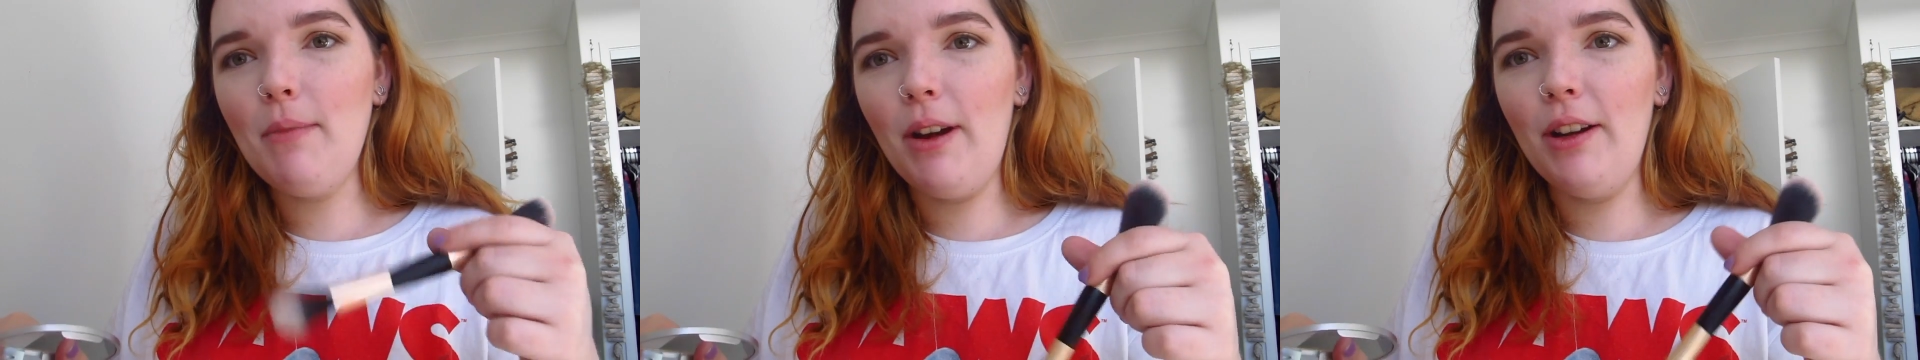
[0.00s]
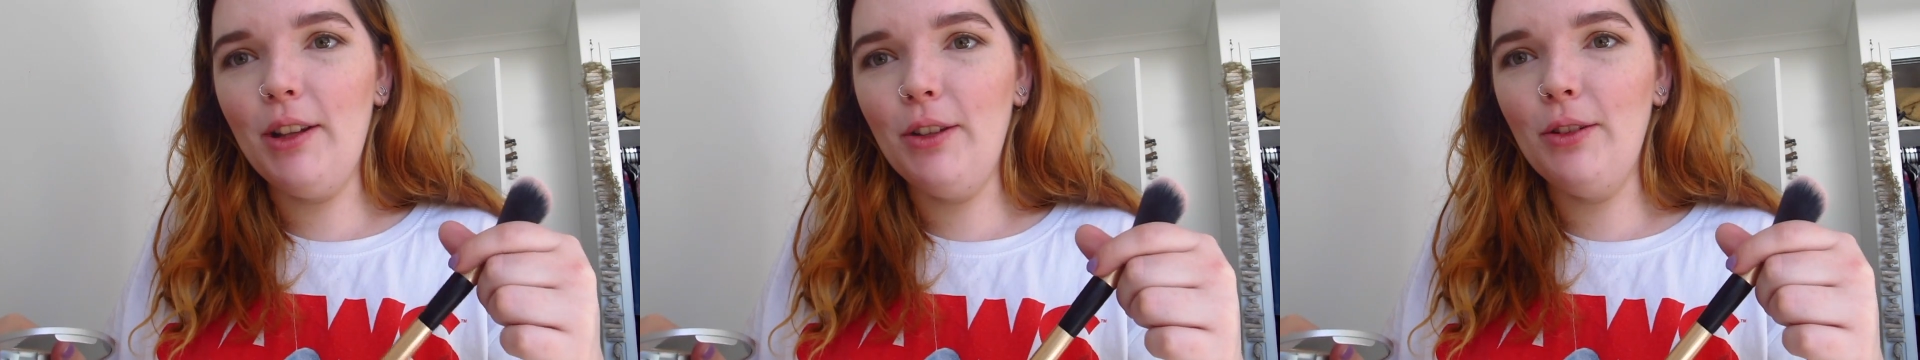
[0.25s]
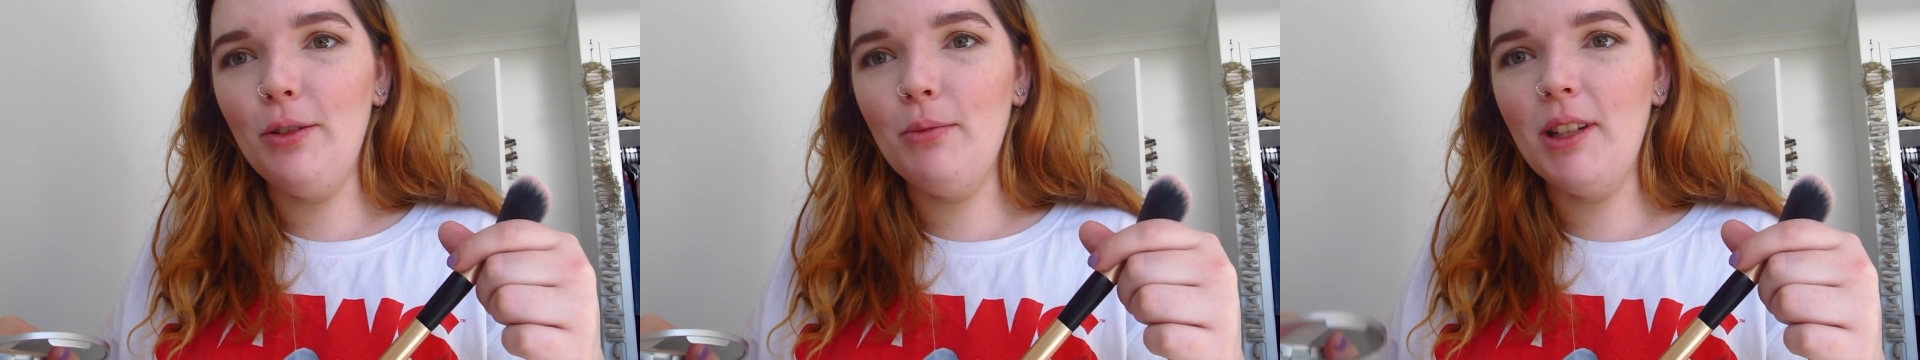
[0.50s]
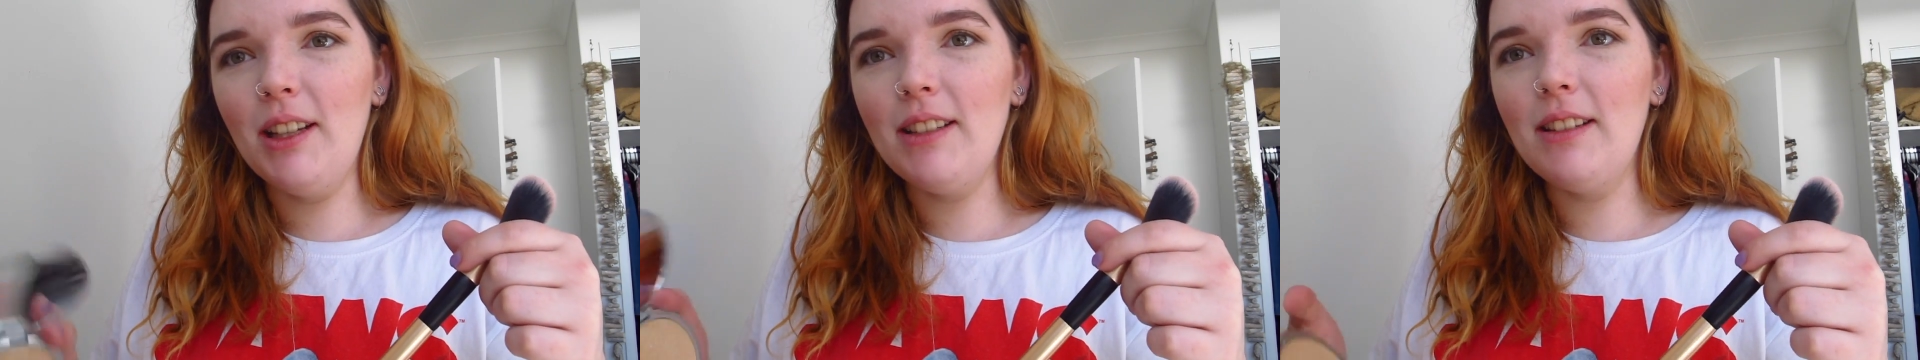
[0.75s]
Mary Lou
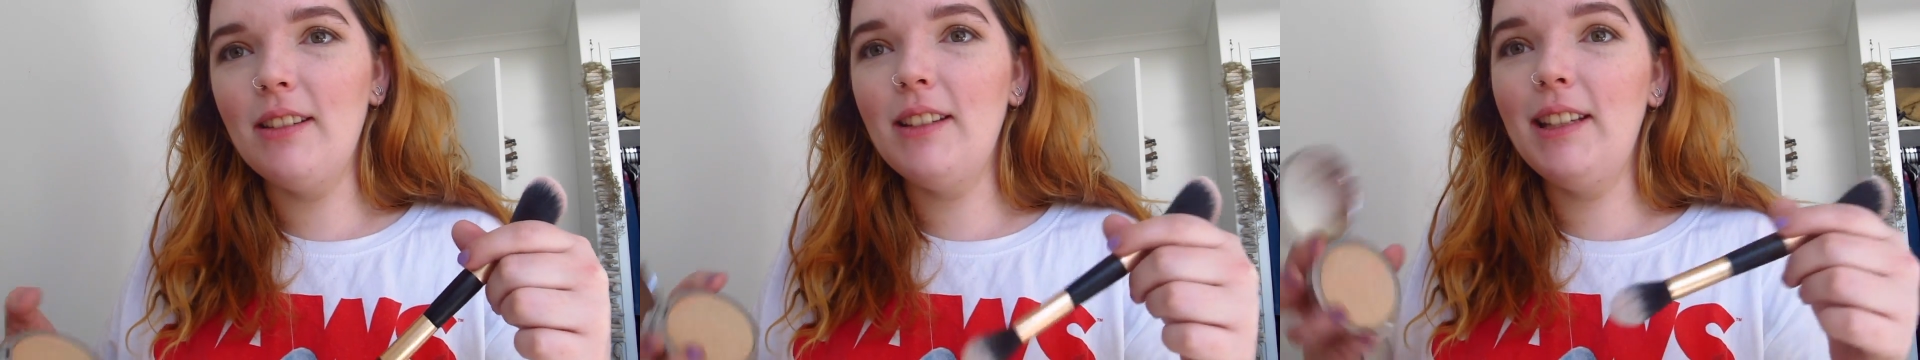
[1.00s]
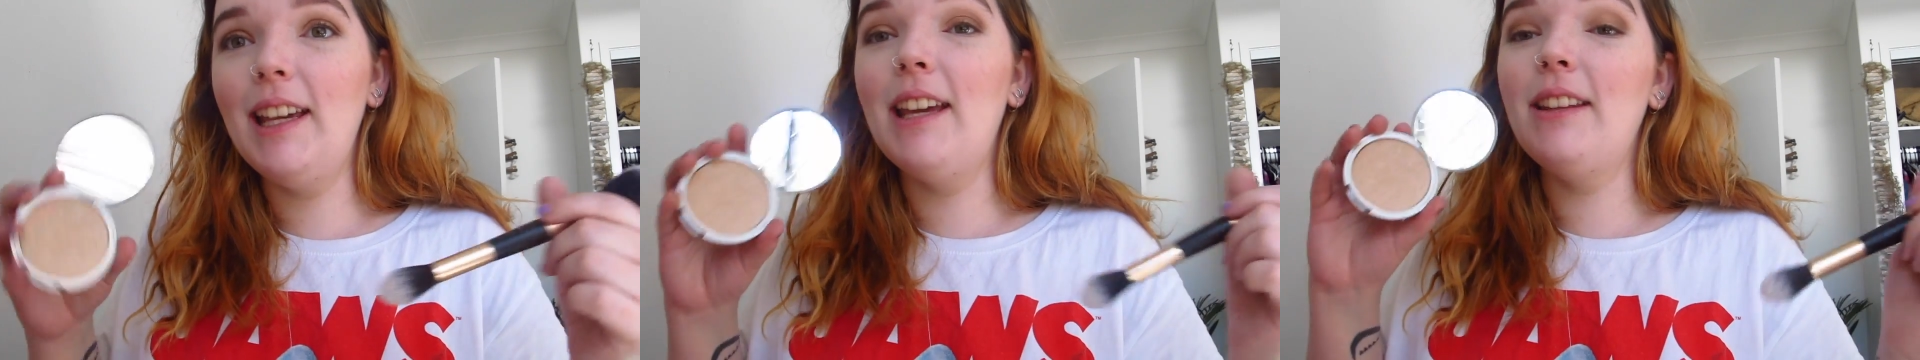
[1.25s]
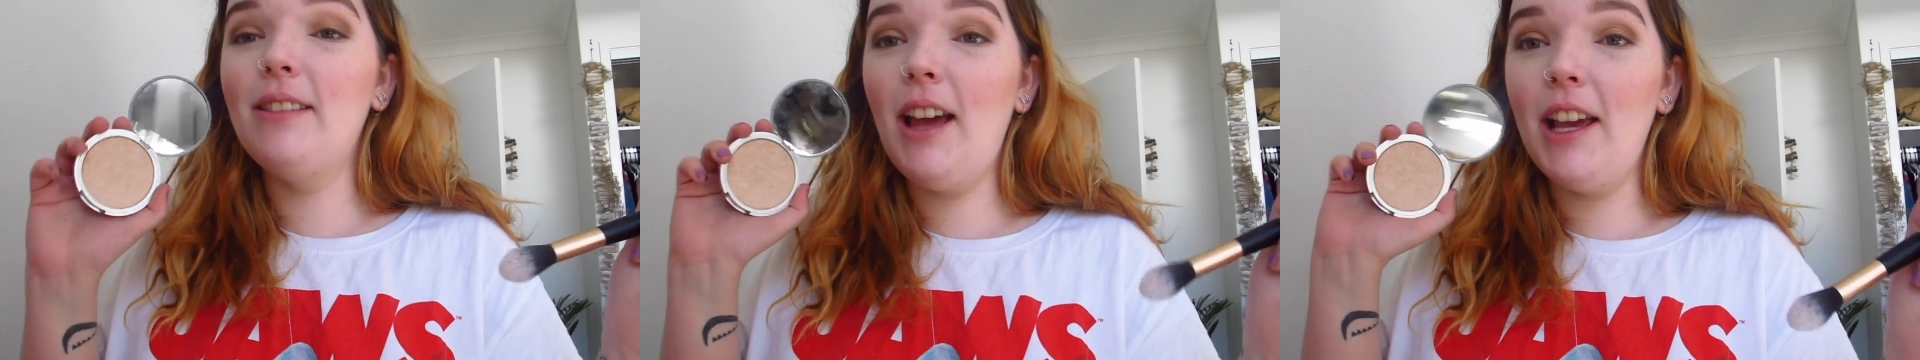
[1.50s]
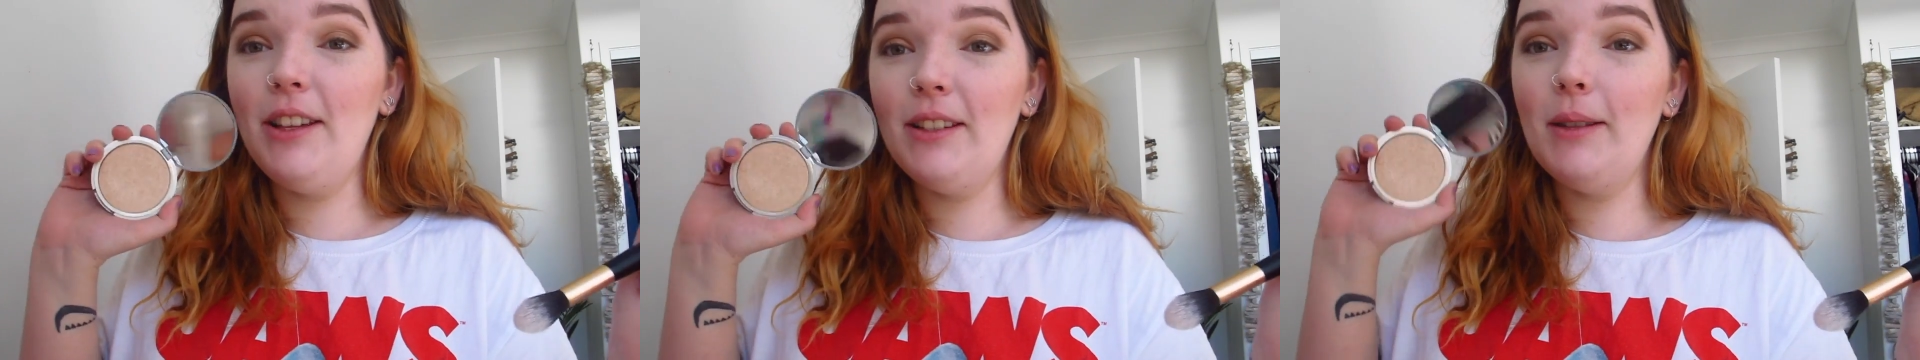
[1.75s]
Luminizer? Yeah,
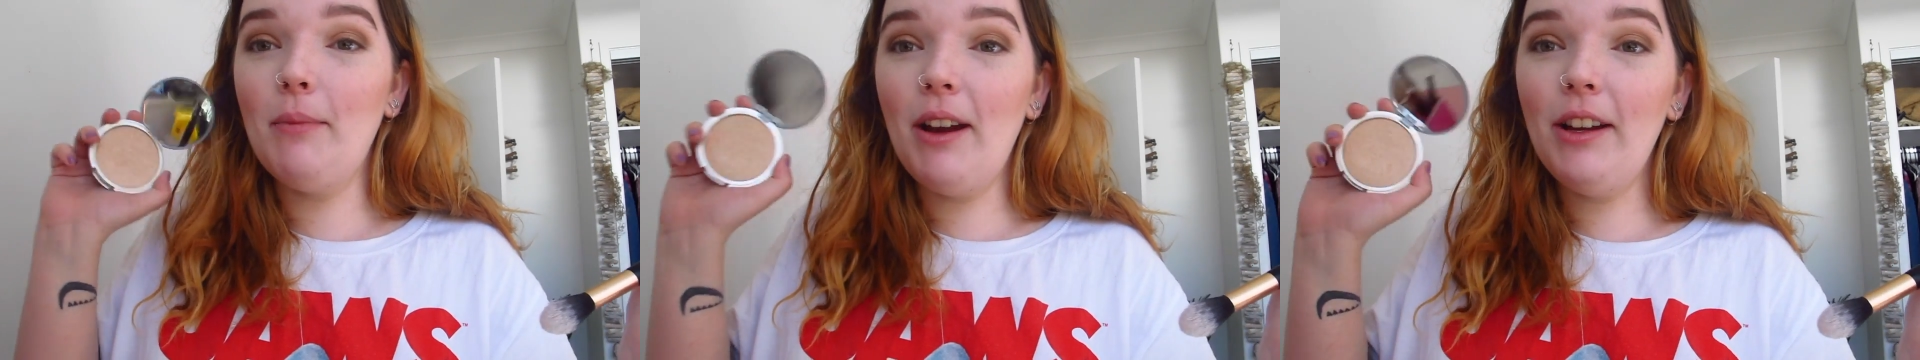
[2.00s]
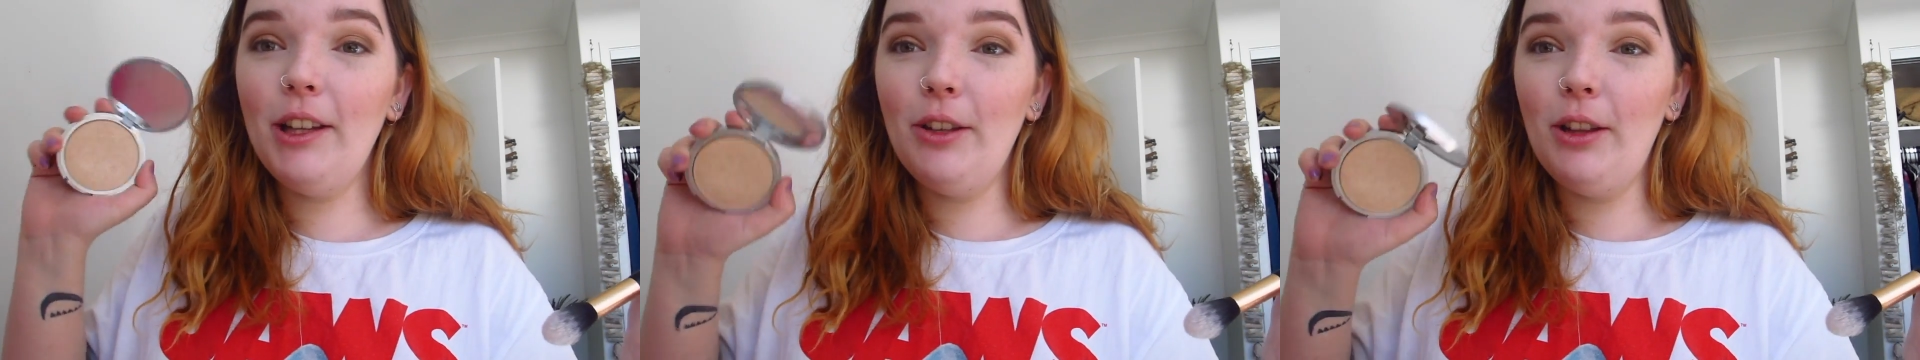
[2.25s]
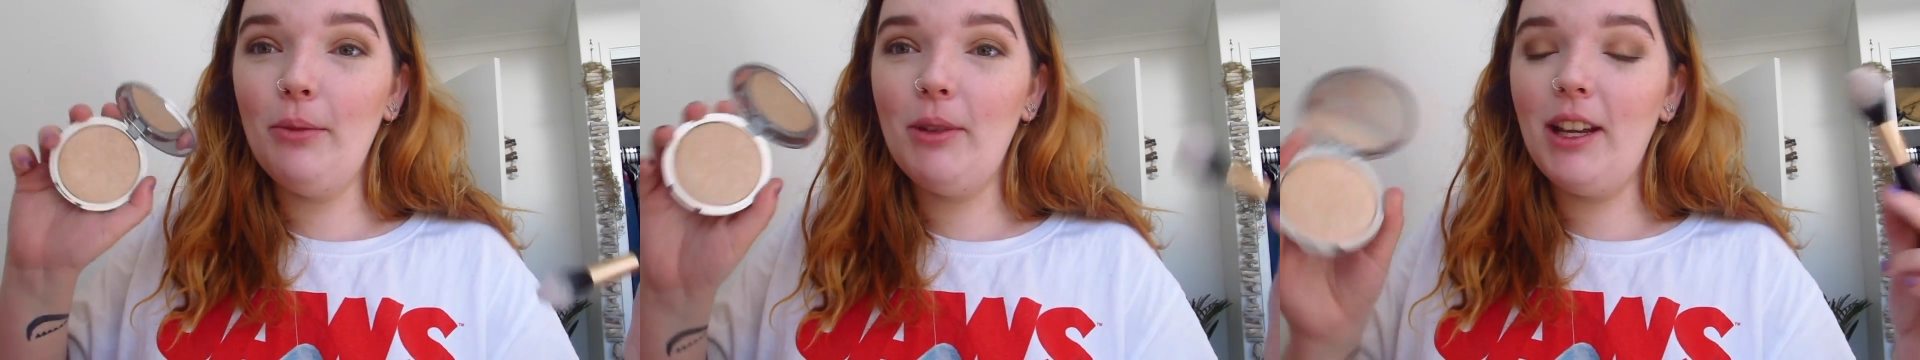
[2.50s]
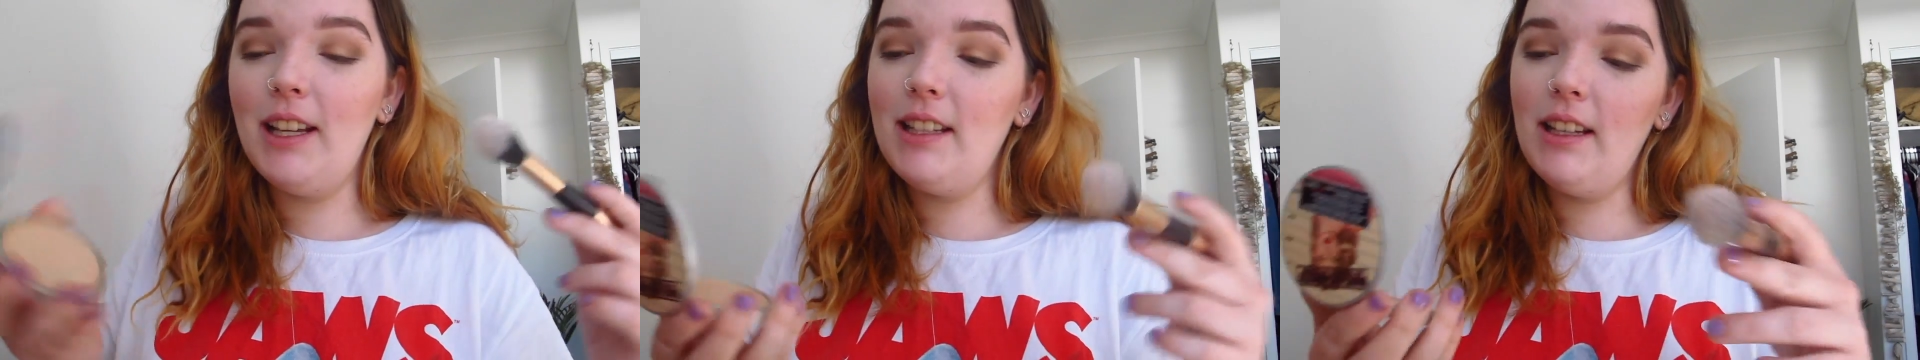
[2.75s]
I use the Mary Lou
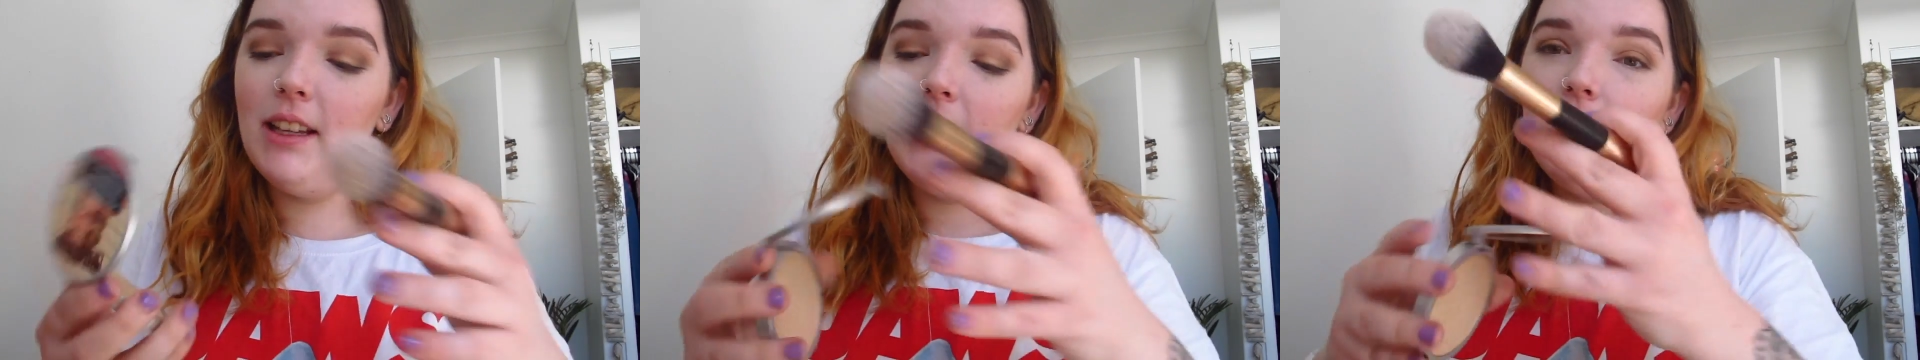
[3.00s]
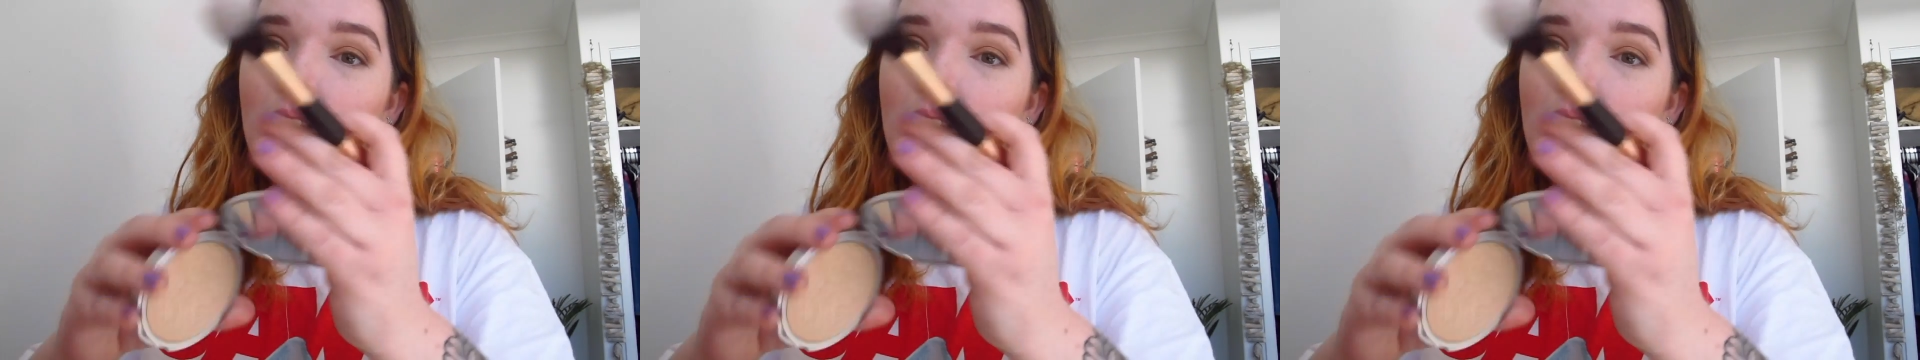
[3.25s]
Luminizer,